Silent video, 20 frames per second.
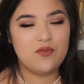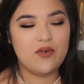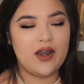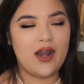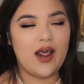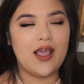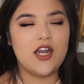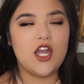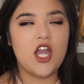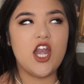and
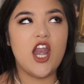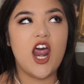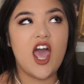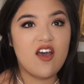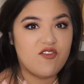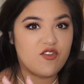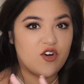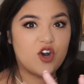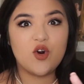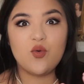I
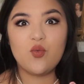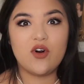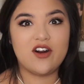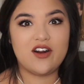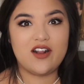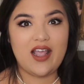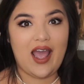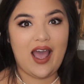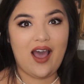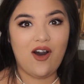never
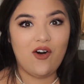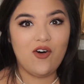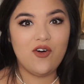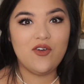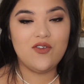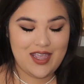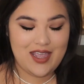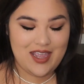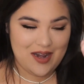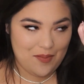work
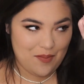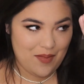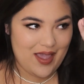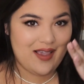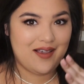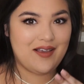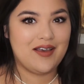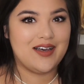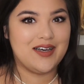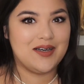out in
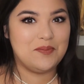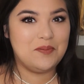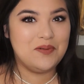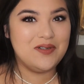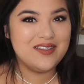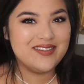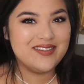makeup.